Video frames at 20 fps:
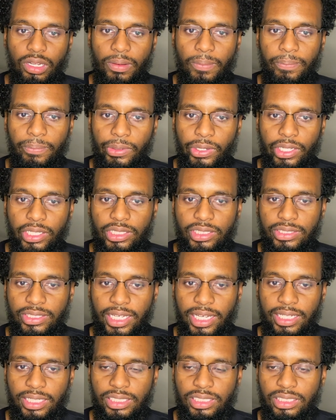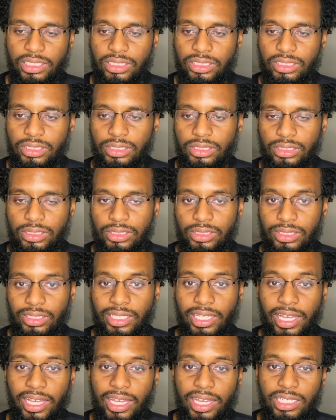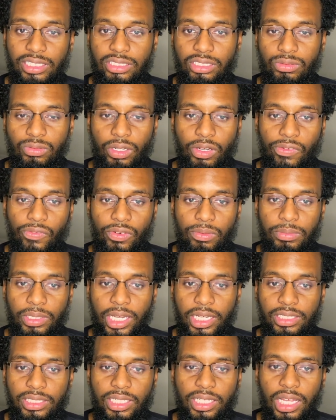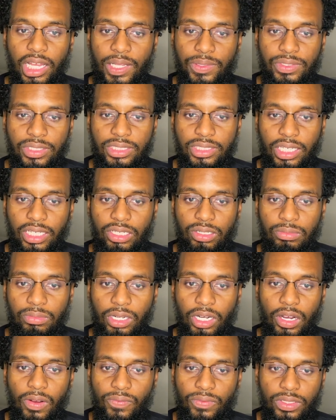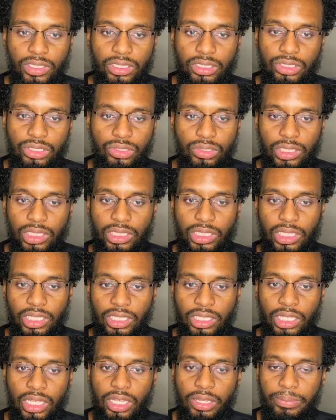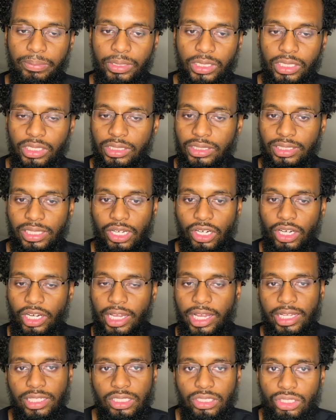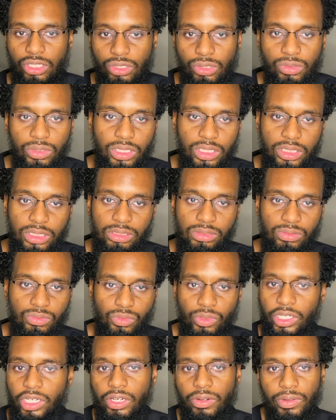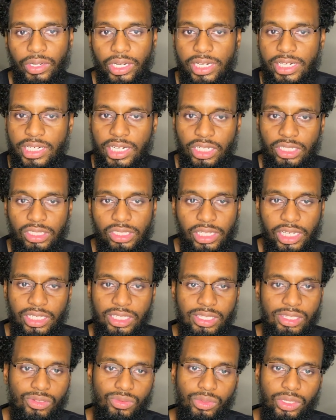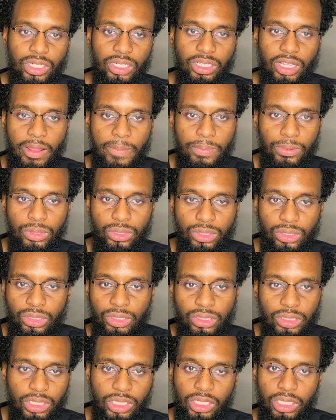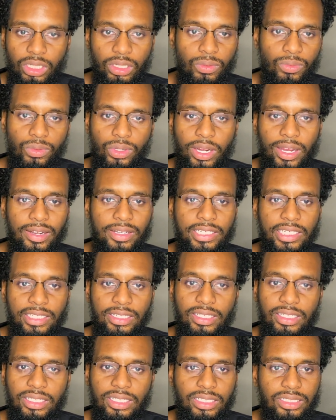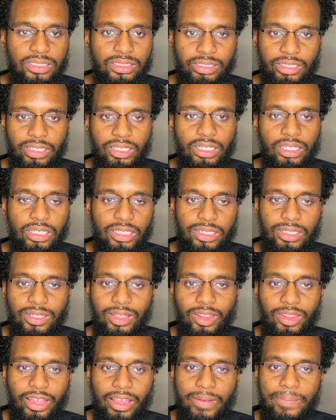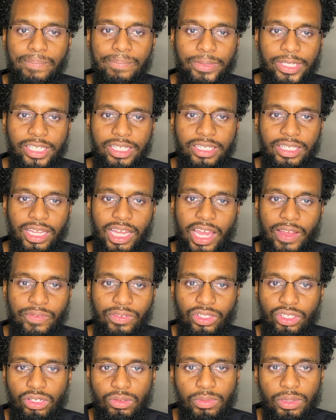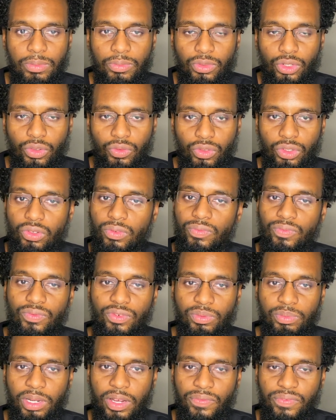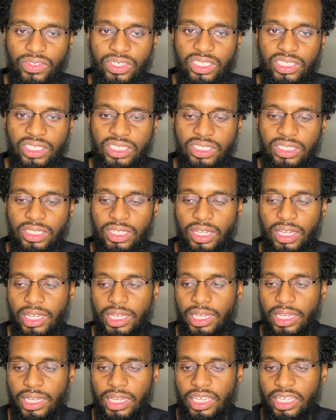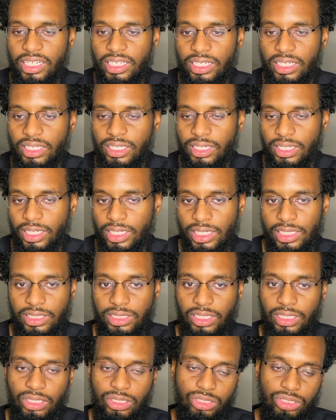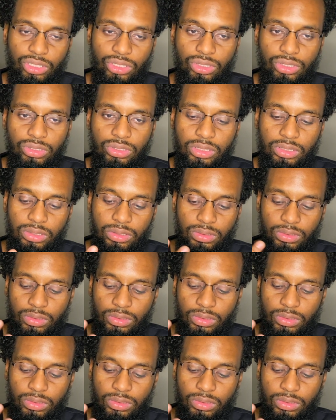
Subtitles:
But that actually worked for me. I didn't have to take them off and do anything because all I had to do was rearrange how the laces were, like pull where I needed it to let me have a little bit more room for my foot in. And like I said, the shoes